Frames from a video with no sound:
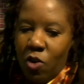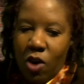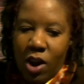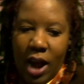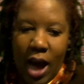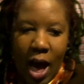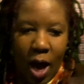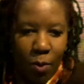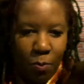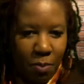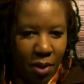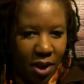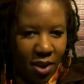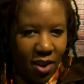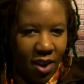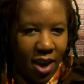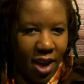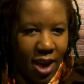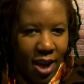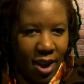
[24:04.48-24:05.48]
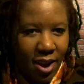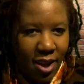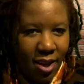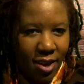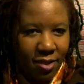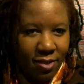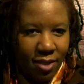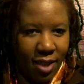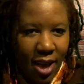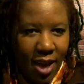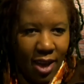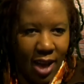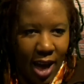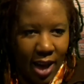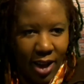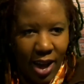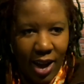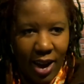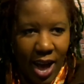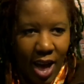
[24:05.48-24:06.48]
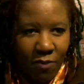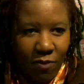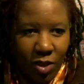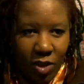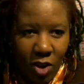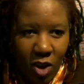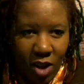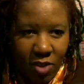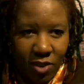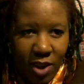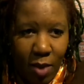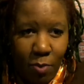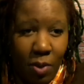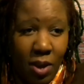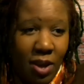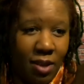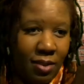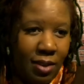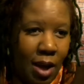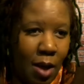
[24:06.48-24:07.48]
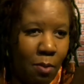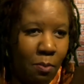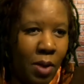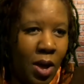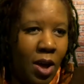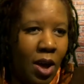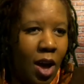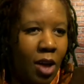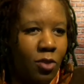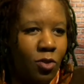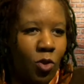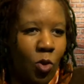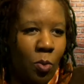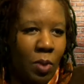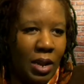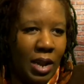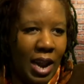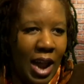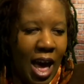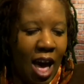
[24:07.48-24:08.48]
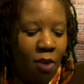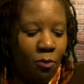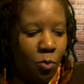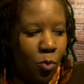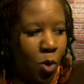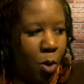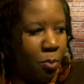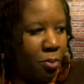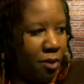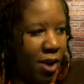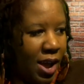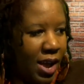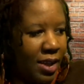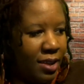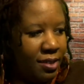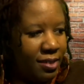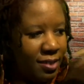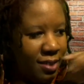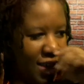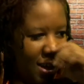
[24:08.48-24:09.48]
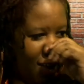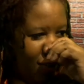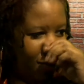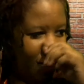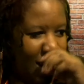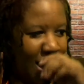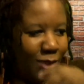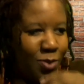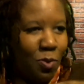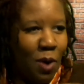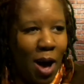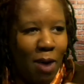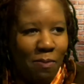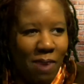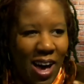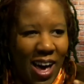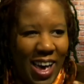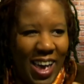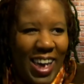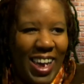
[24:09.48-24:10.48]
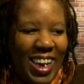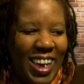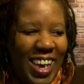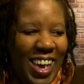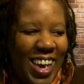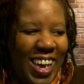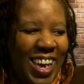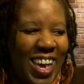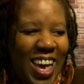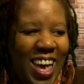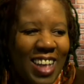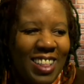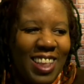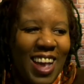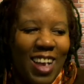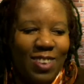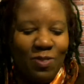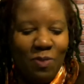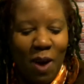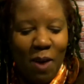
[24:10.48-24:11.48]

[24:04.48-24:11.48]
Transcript: on how big your head is, like I kind of have a large head because I'm assuming that I have more brains. So that's why that's